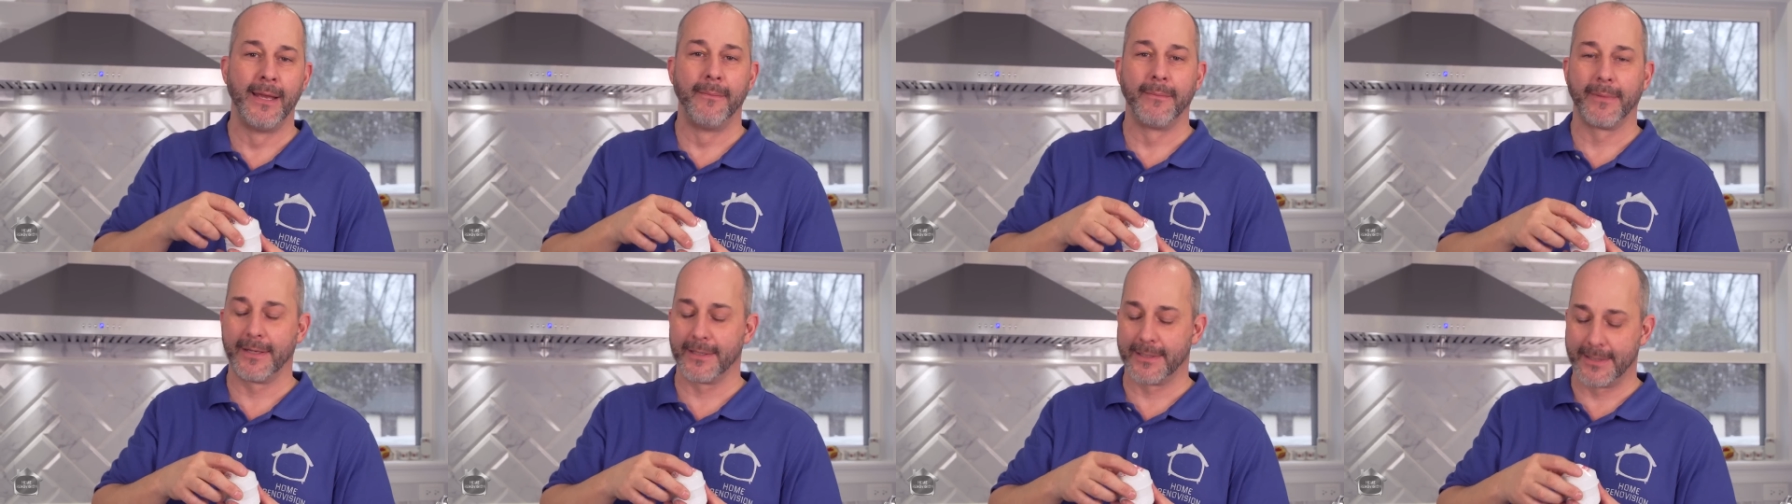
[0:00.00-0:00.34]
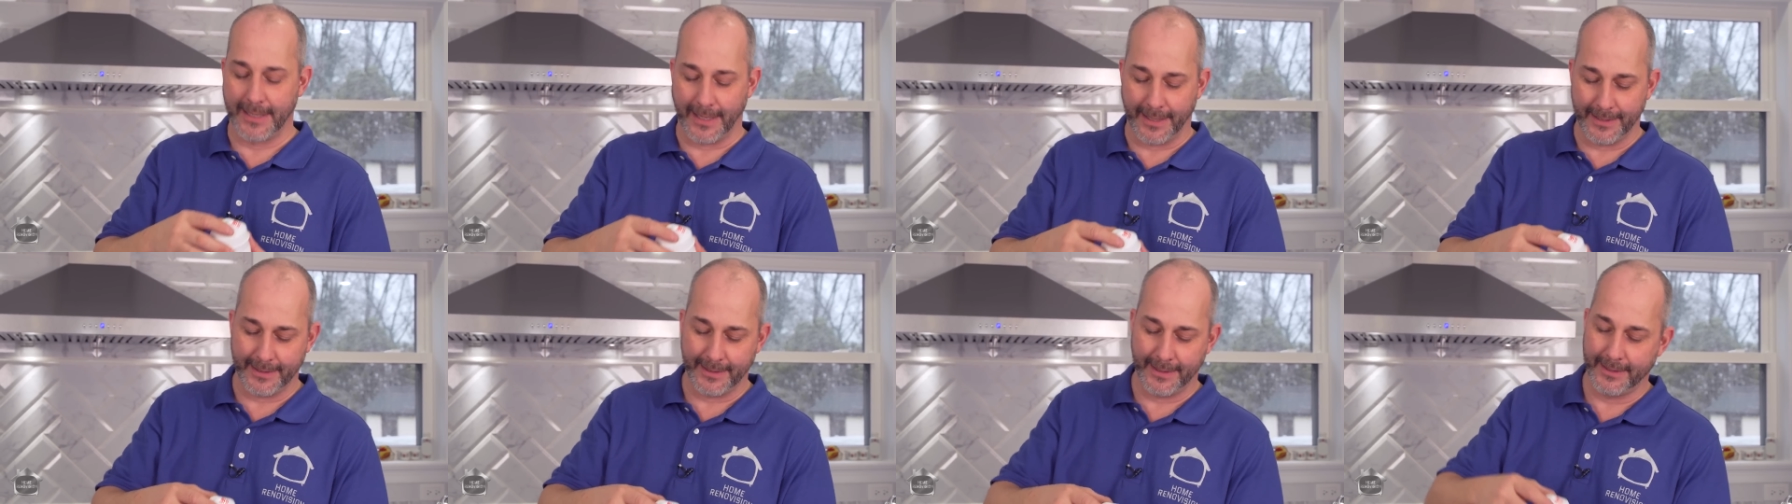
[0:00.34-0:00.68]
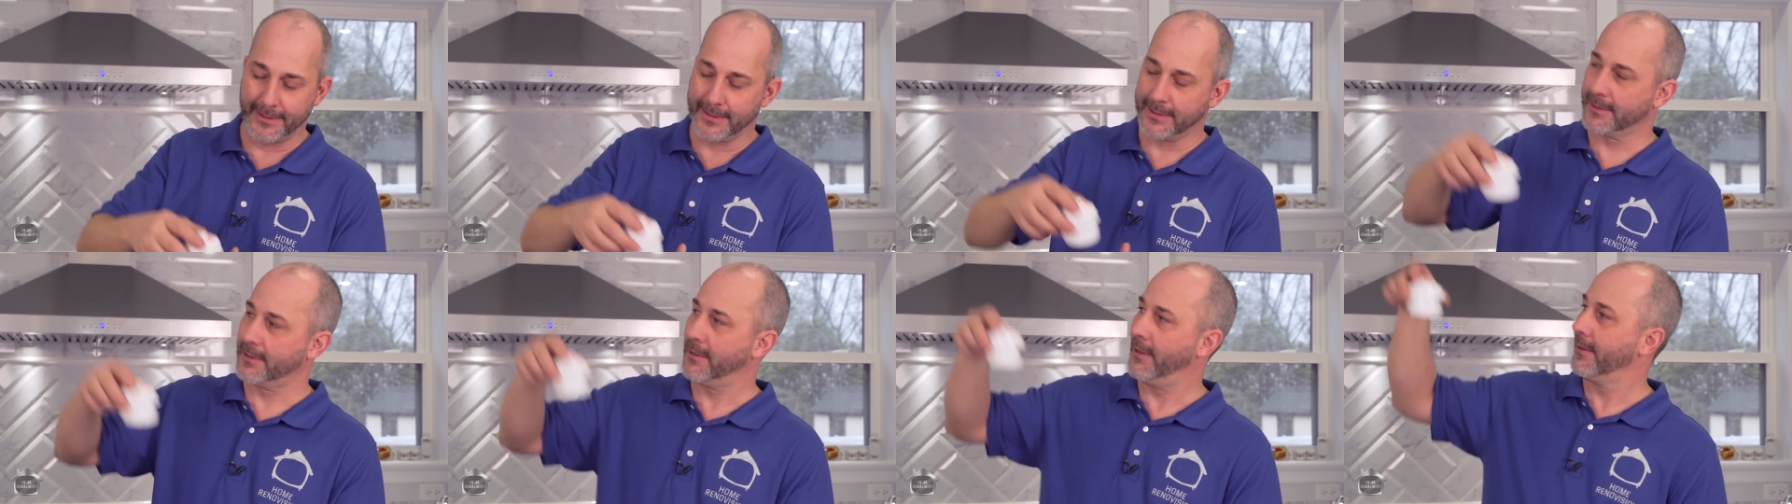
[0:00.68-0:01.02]
Because the idea
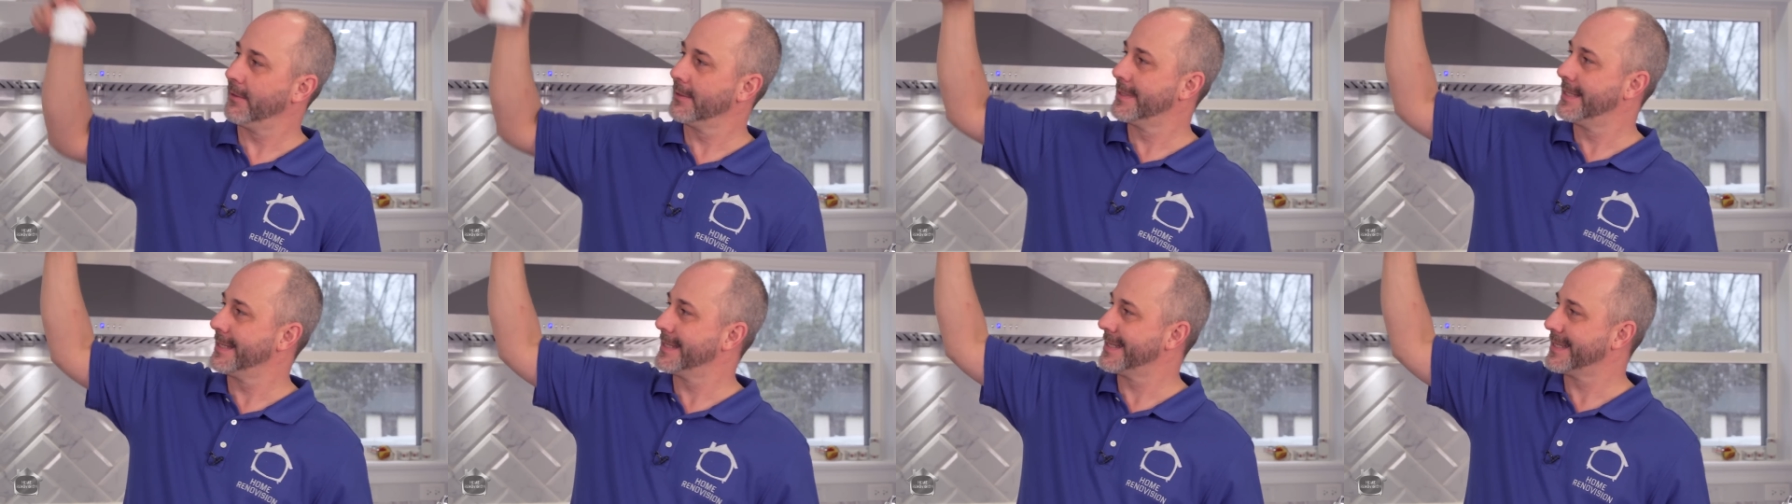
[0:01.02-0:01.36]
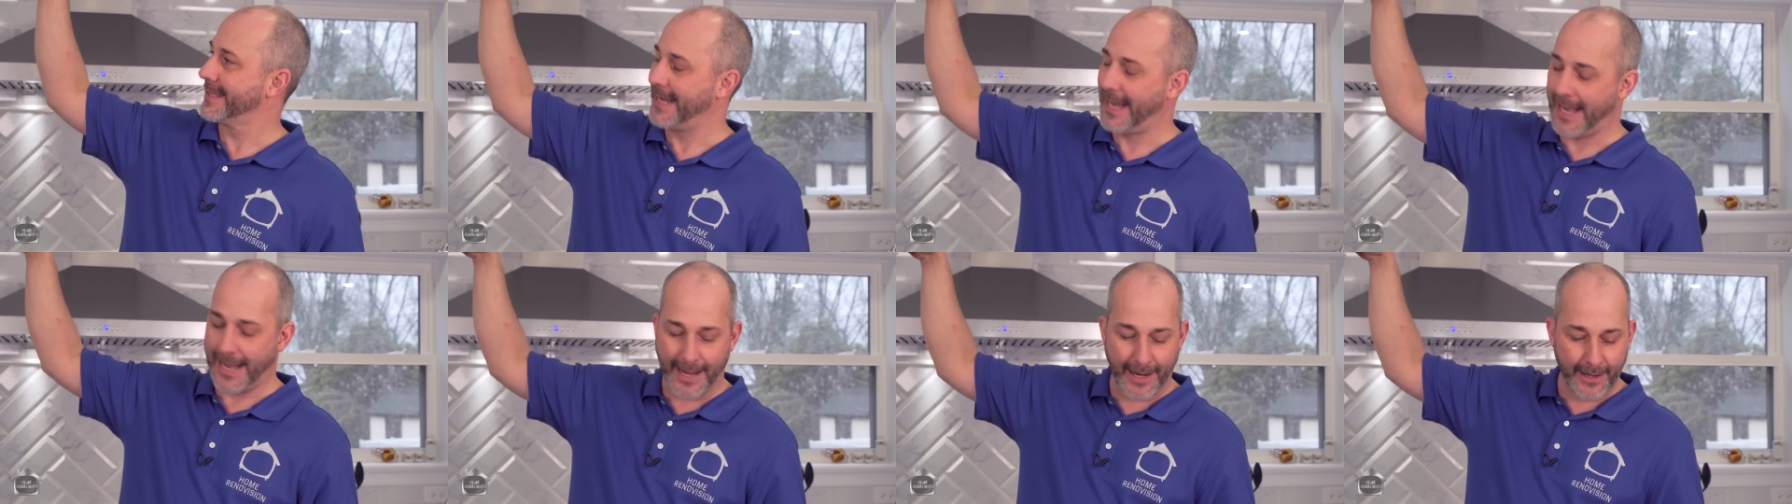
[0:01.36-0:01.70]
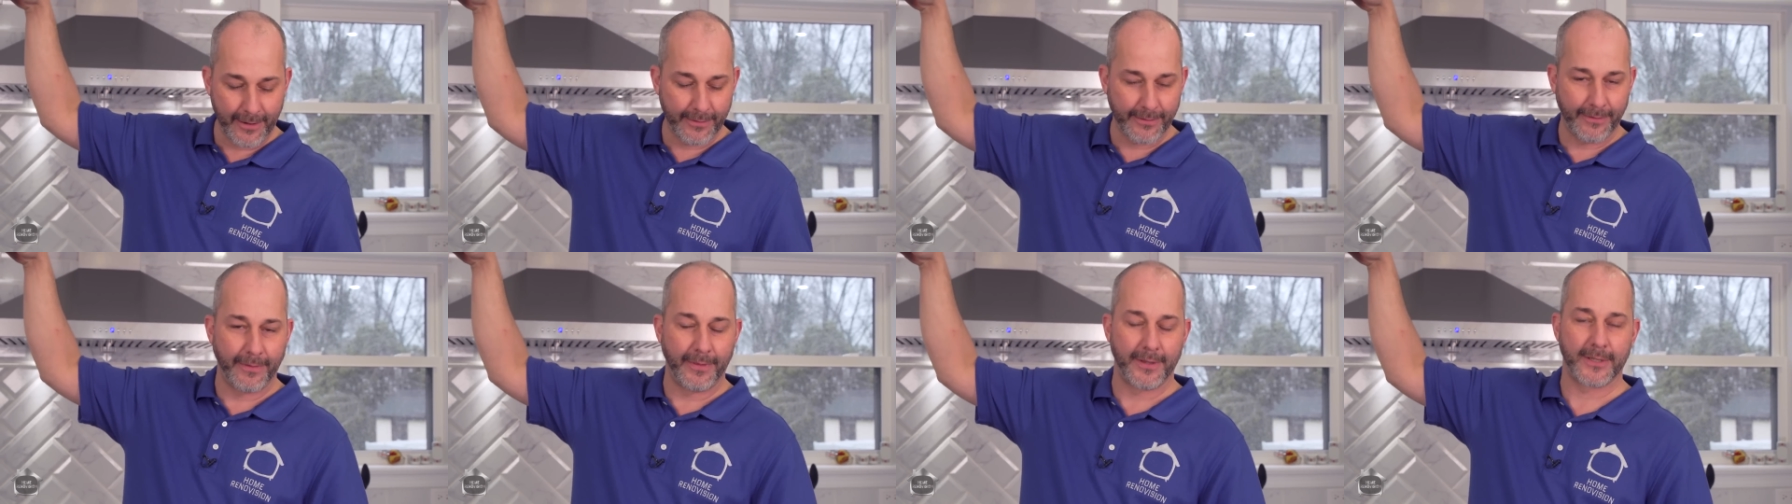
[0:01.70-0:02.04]
is as long as this is
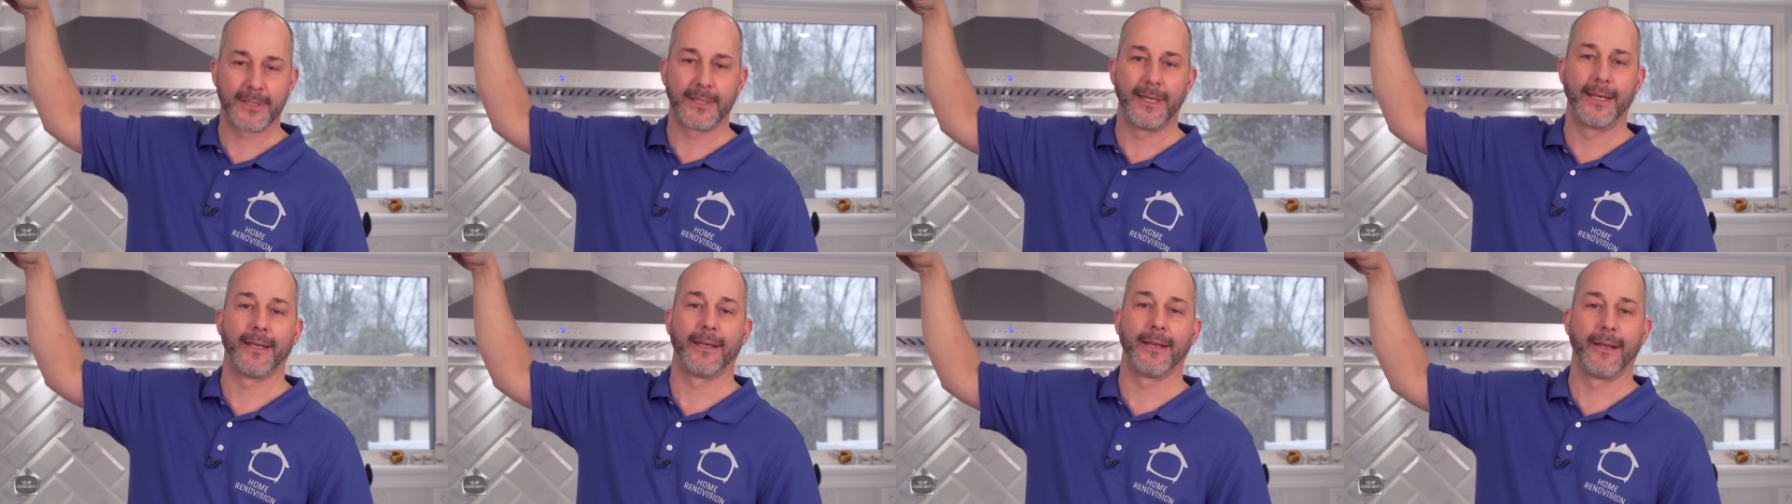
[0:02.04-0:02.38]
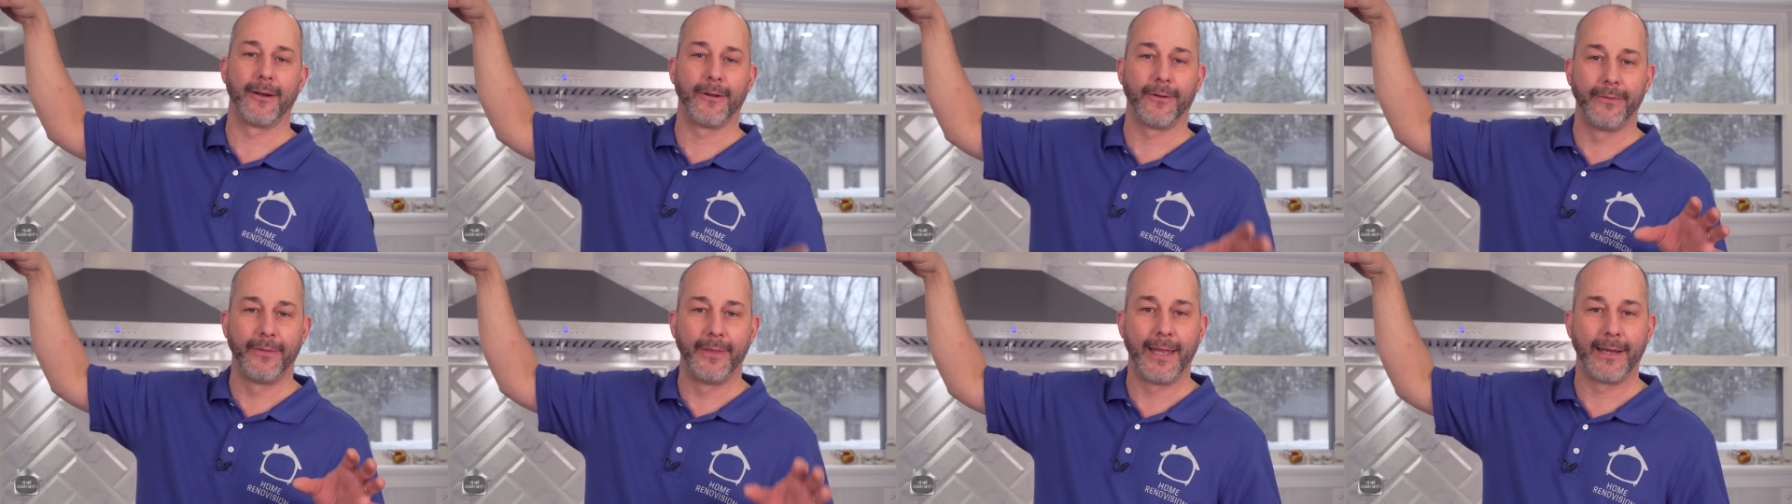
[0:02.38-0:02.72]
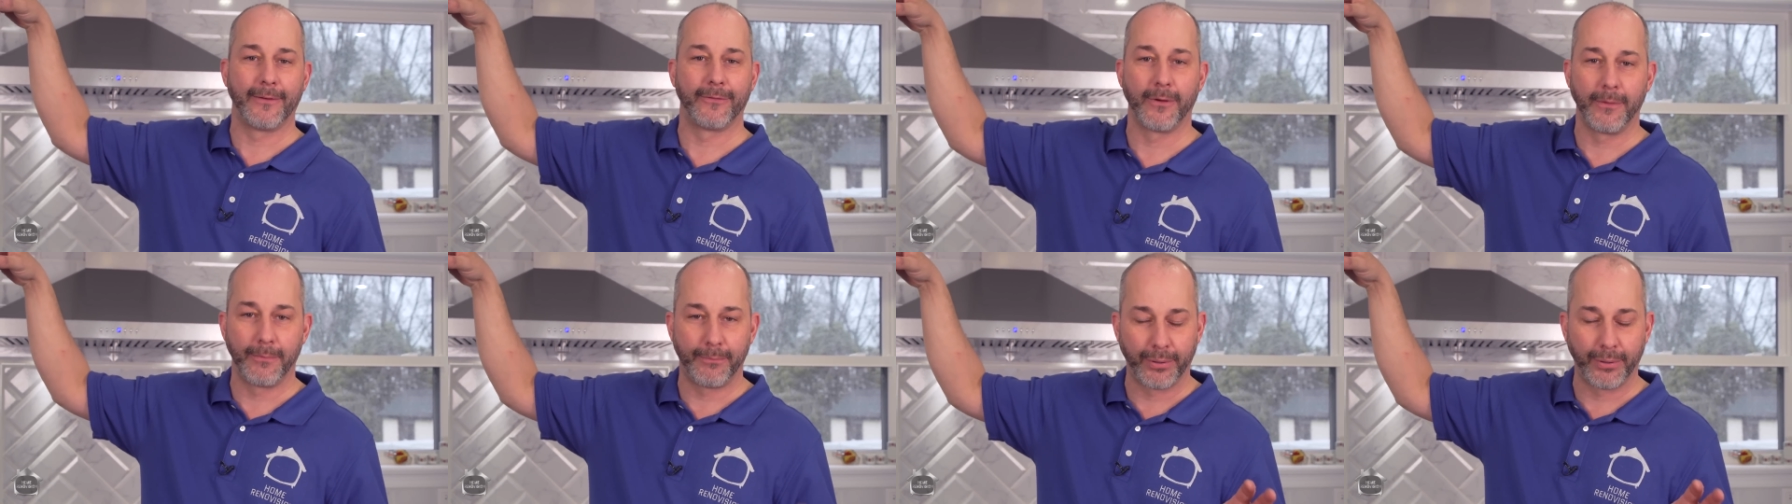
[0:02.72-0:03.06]
higher than the sink, it'll never